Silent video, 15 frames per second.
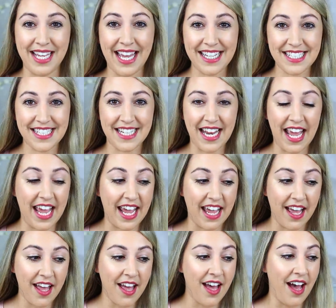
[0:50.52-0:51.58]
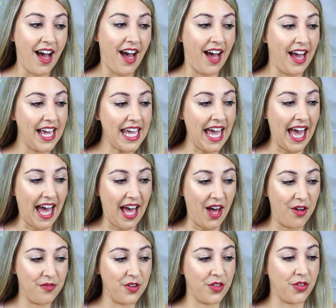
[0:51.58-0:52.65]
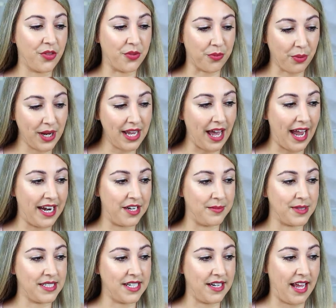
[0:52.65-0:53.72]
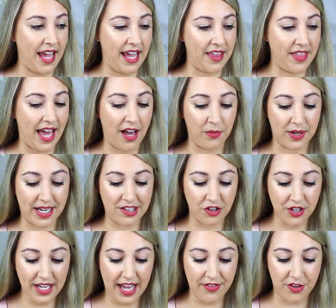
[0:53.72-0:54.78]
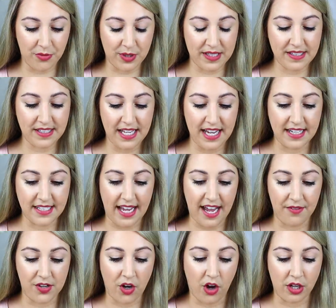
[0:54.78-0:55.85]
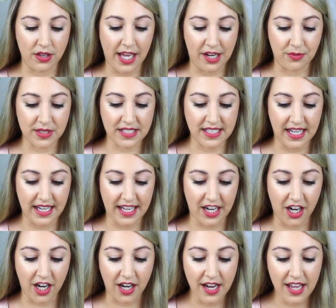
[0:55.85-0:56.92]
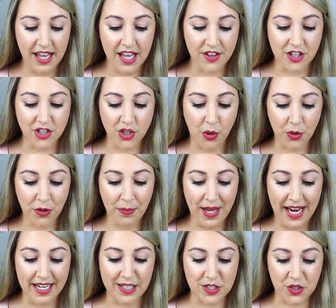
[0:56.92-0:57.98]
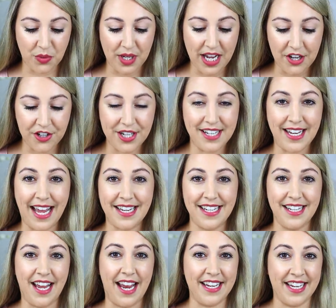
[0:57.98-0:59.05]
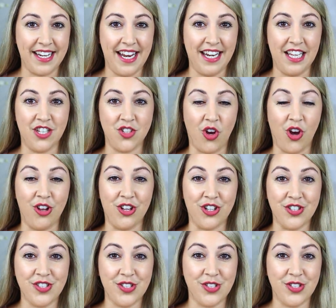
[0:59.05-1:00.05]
in today. I have three items today that when I look at the receipt, I have an online receipt here, the total paid is 399 Canadian dollars,